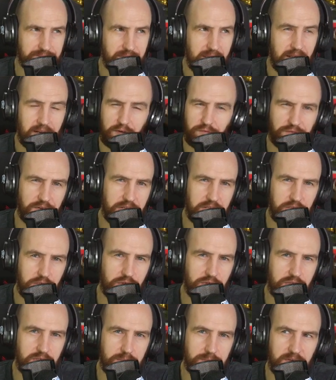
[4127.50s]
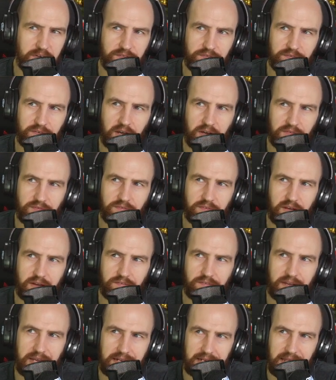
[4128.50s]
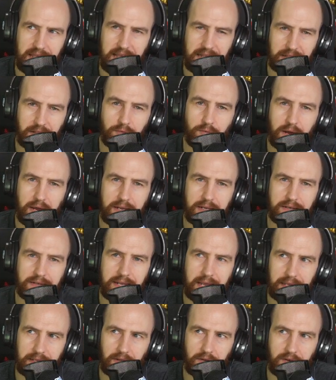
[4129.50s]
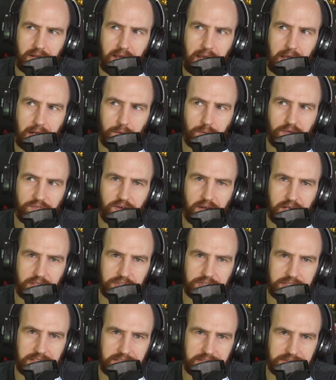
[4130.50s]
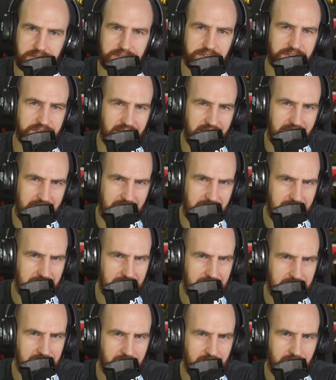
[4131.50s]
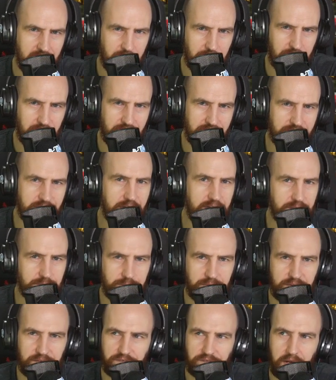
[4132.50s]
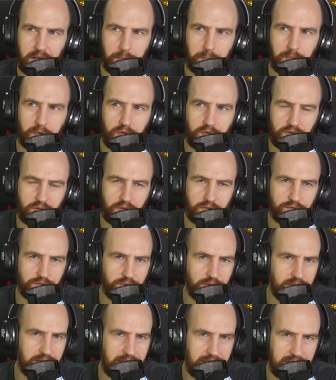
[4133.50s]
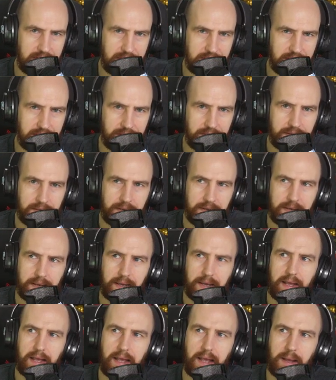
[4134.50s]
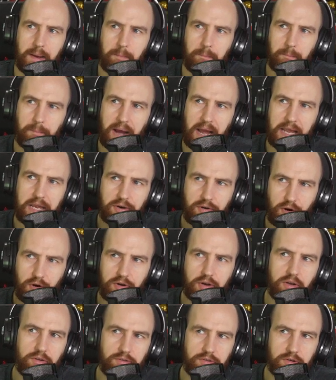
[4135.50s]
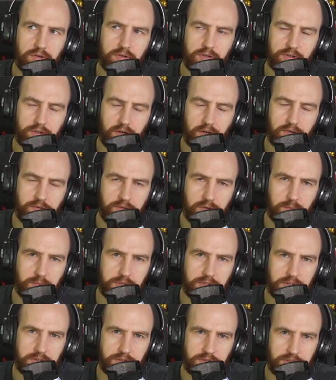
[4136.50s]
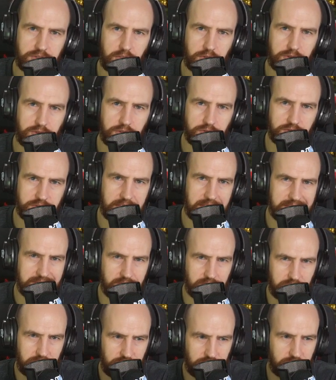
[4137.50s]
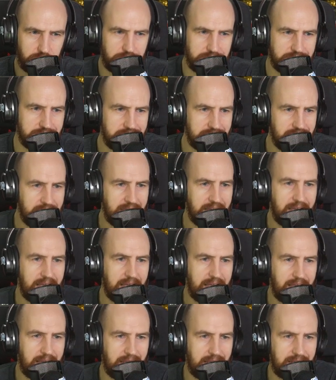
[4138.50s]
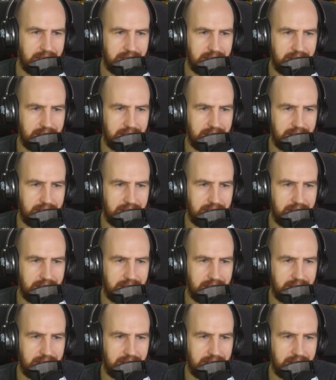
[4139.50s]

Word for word: I don't think YouTube have, have, have hit, hit the right nail on the head with hashtags. It's there, but it seems to be far more useful in a micro con consumption social sites such as Twitter and